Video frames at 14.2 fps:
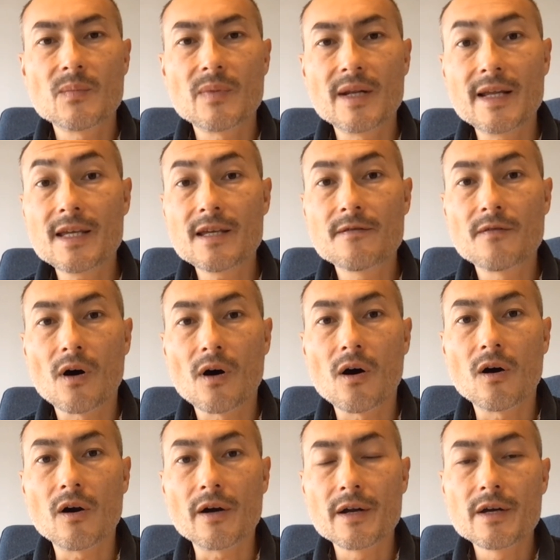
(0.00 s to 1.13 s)
believe
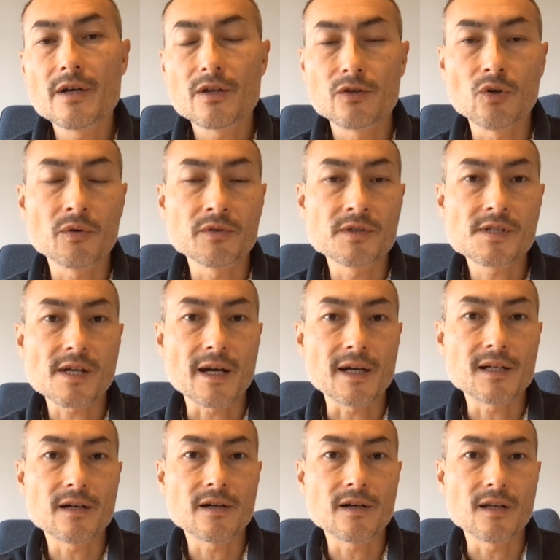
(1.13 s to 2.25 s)
are
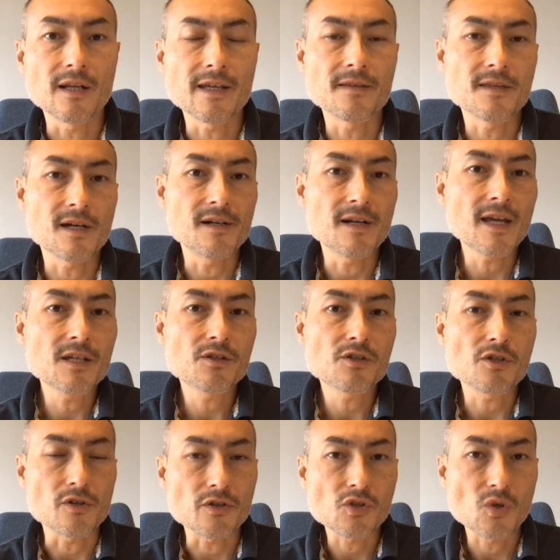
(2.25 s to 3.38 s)
non-cyclical in their nature.